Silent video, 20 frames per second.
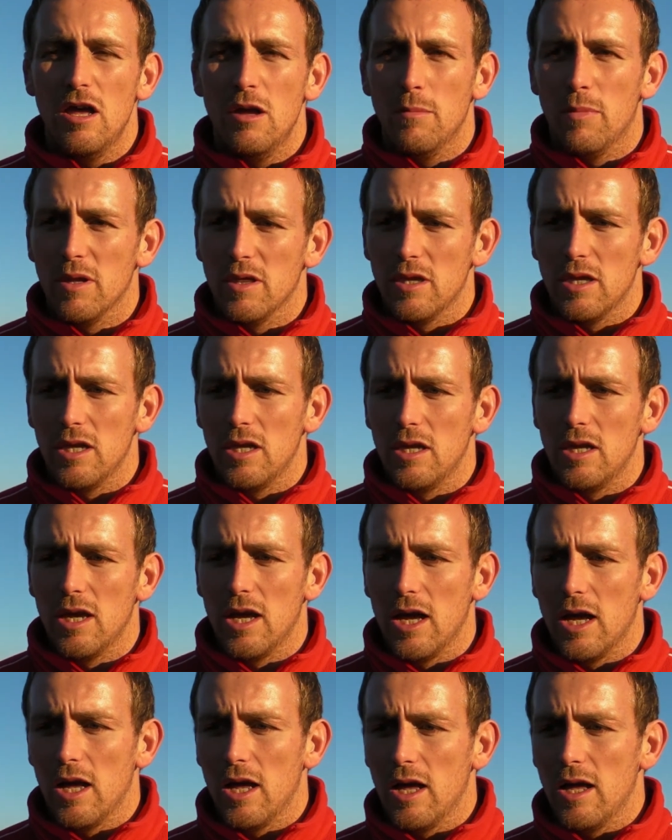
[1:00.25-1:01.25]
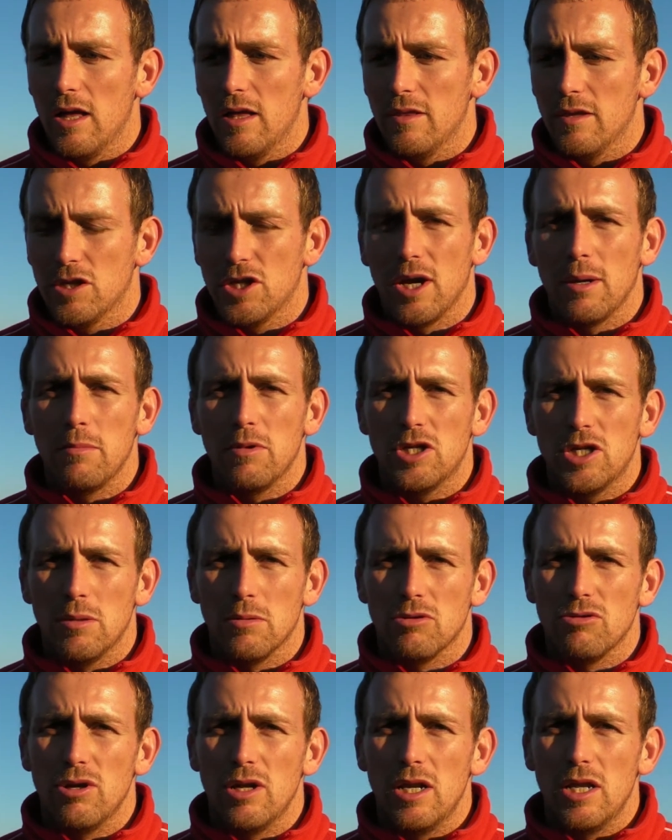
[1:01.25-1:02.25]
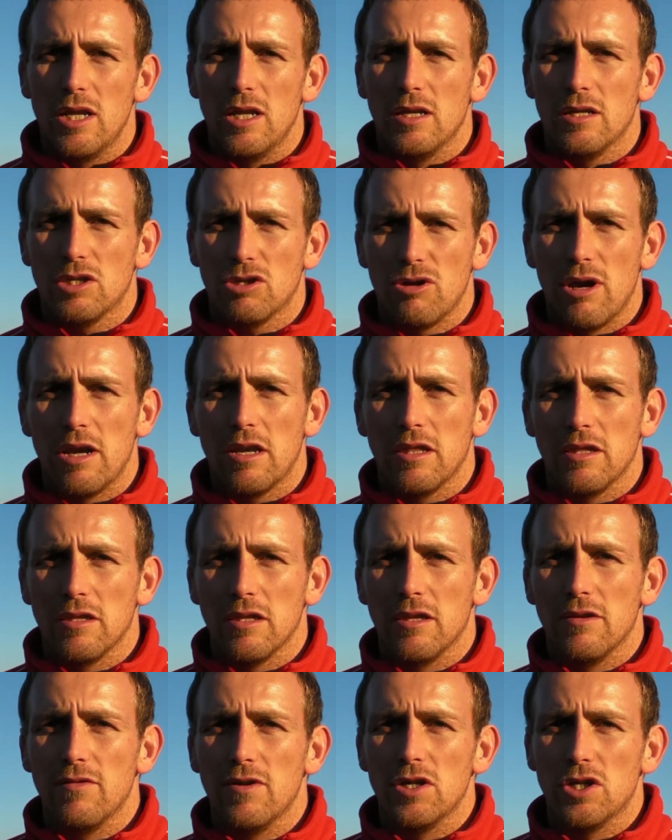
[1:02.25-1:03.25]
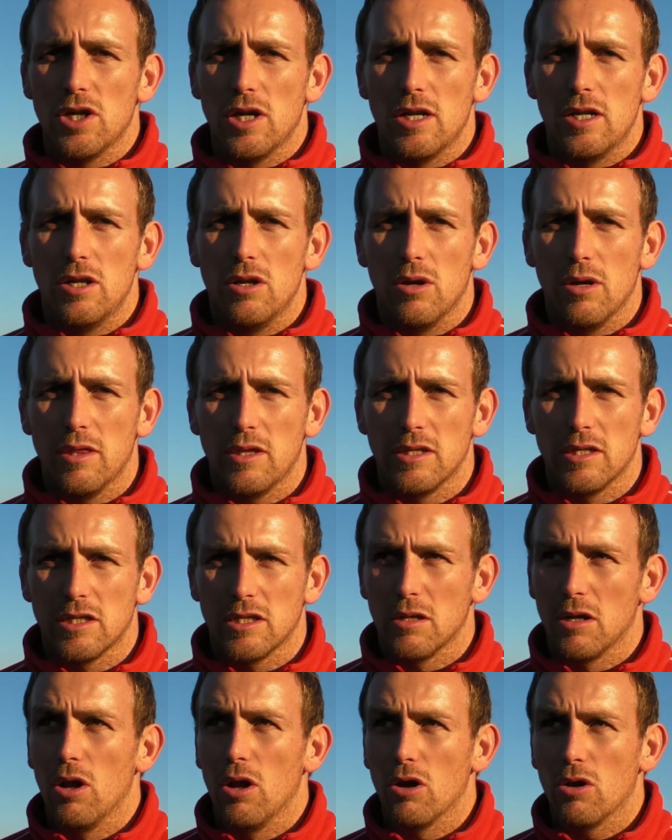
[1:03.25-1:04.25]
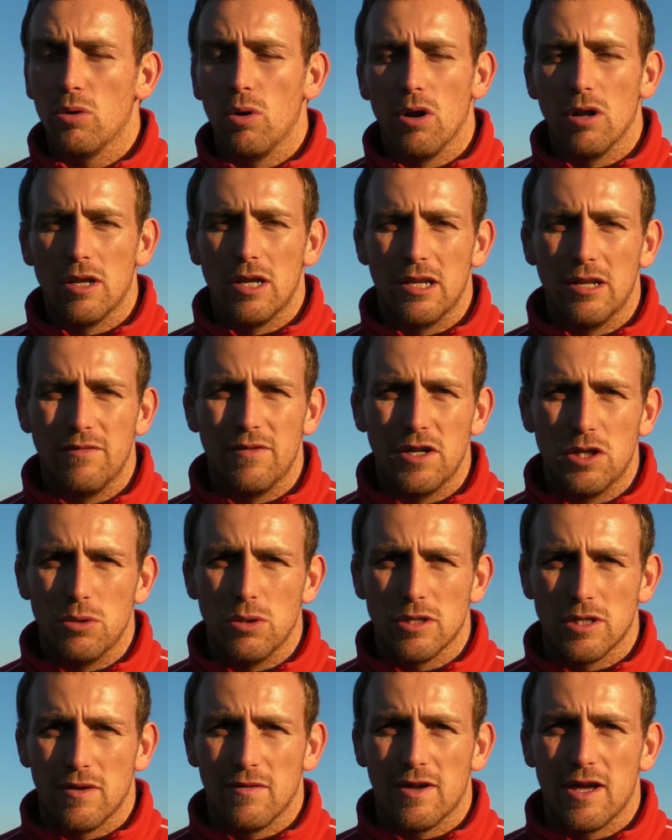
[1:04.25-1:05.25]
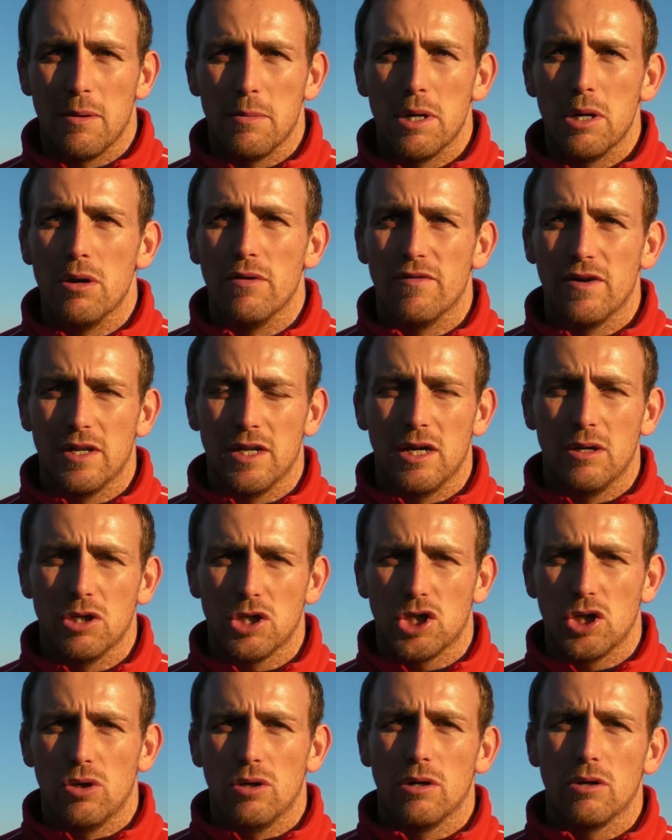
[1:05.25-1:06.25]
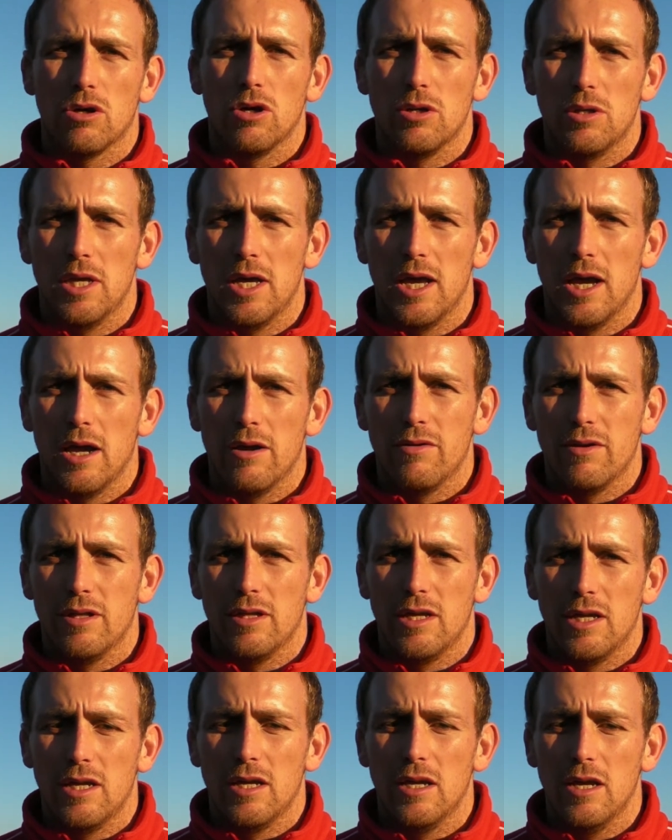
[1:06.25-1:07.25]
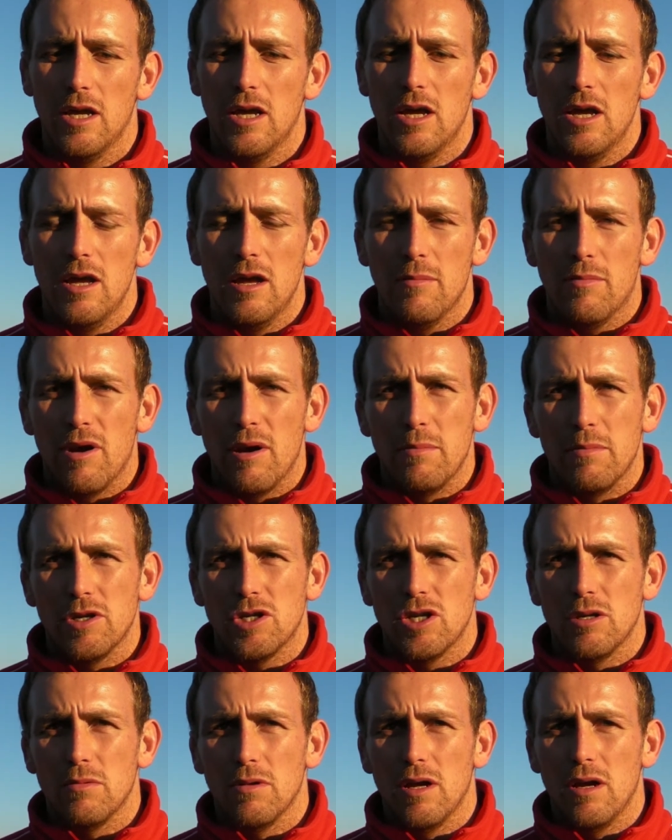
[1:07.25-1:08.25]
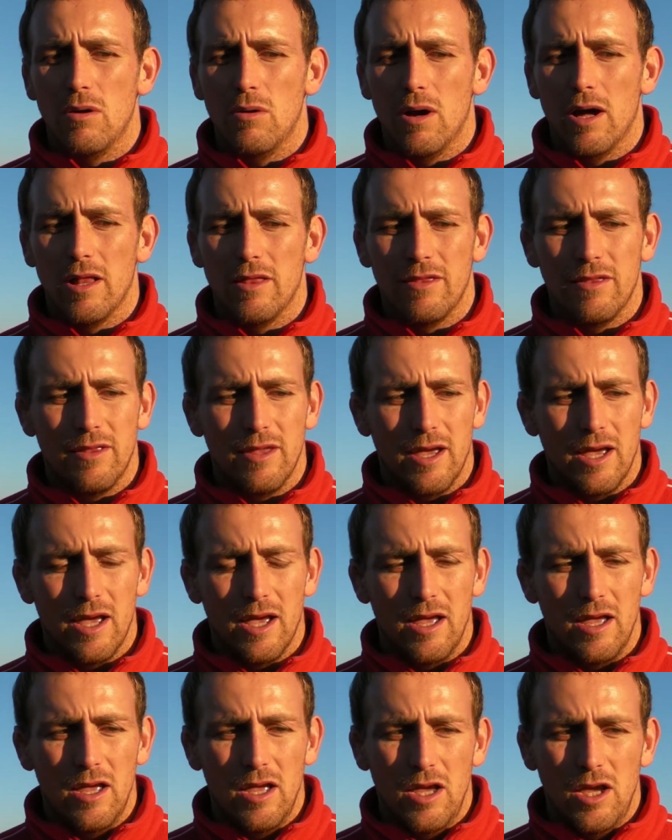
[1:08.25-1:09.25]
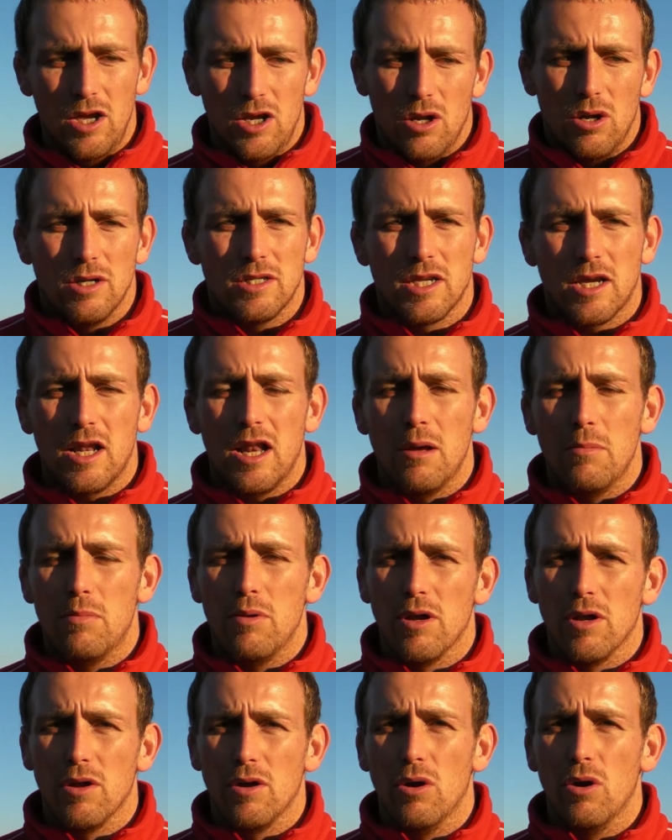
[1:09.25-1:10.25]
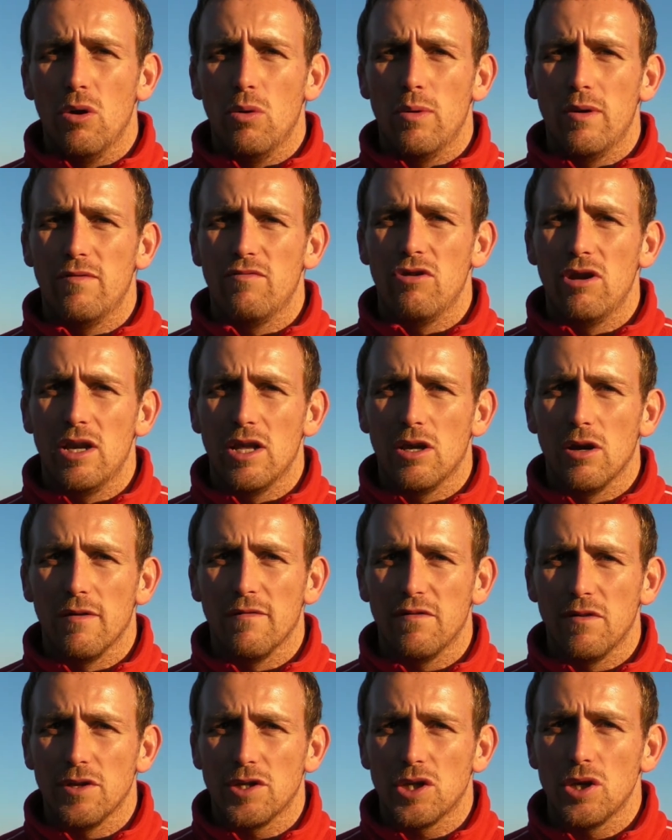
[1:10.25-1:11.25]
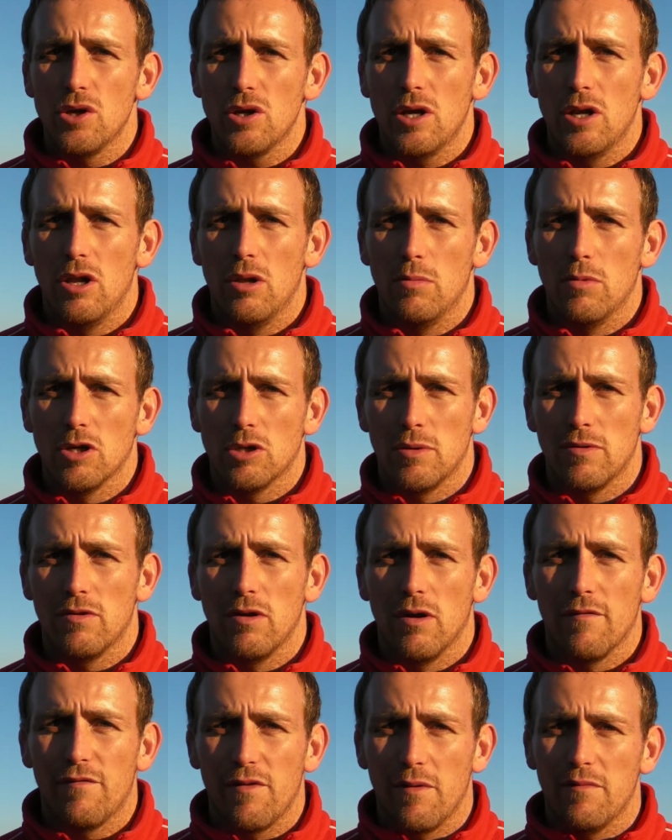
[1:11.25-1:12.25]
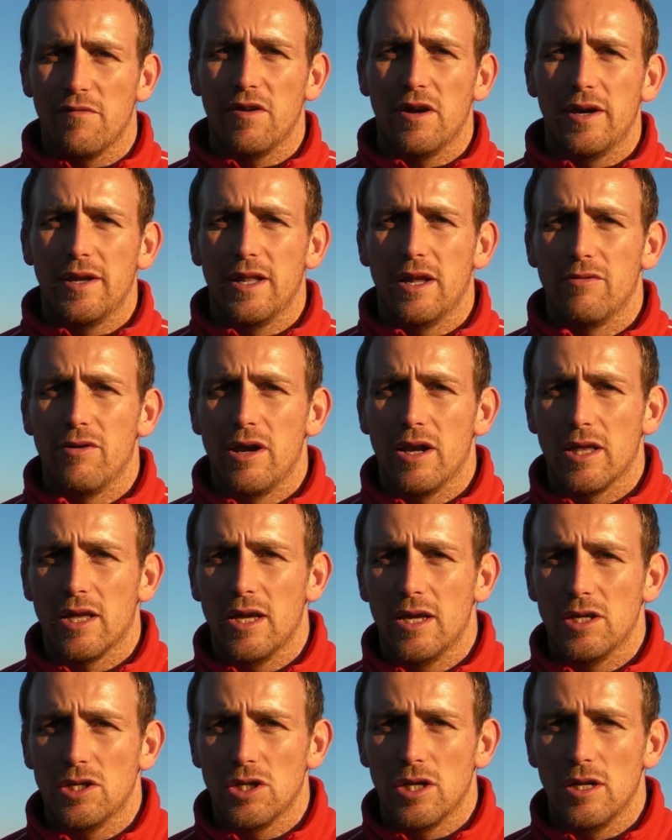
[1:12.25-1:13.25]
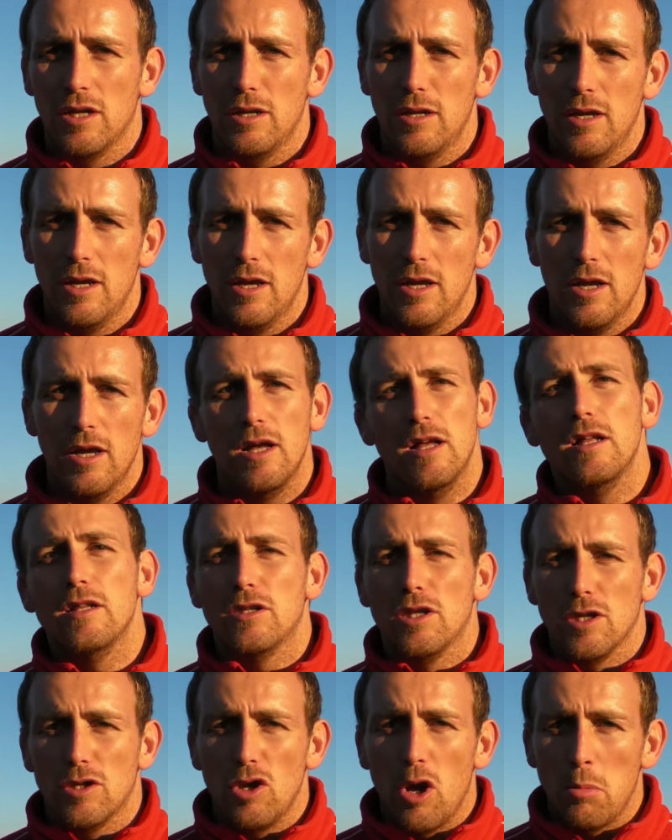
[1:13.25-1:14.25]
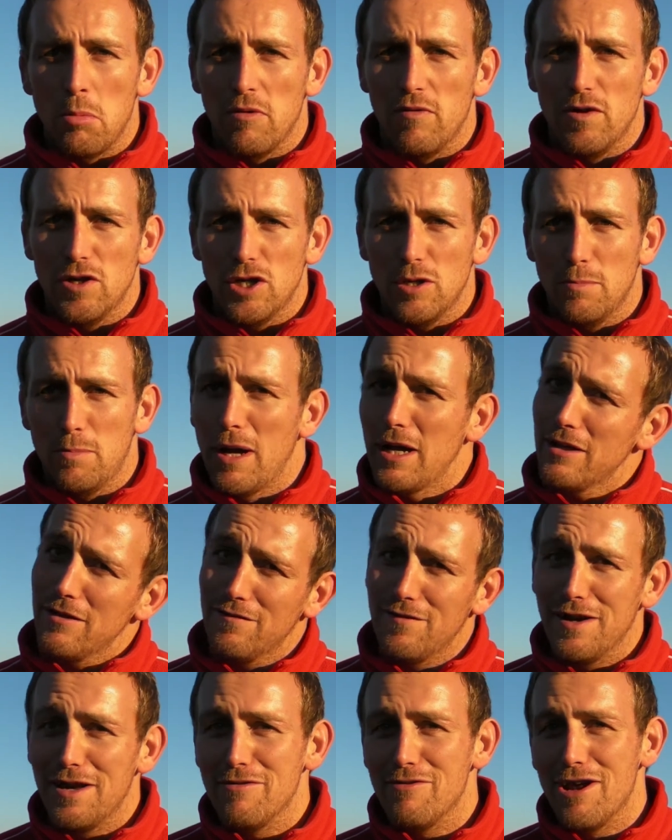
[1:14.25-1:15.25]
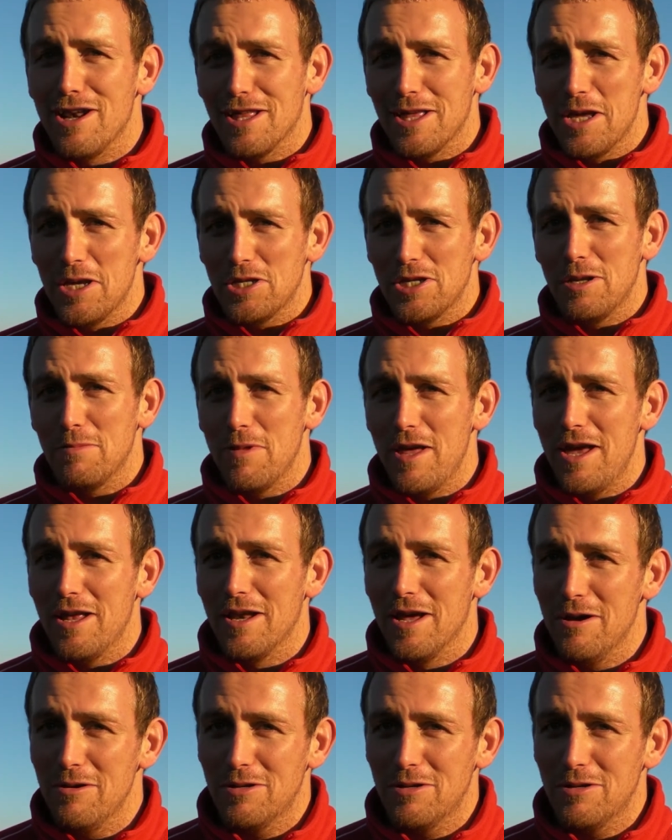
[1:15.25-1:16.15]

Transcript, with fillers: But the uh, the championship has really strengthened the division. You know, I think there's of quality individuals that are coming out of it now and showing how good they are in the Premiership now. And uh, you know, as a club on a whole, we've really gone full circle almost. We've gone from fighting that relegation to the top division, back to fighting mm. relegation up there now.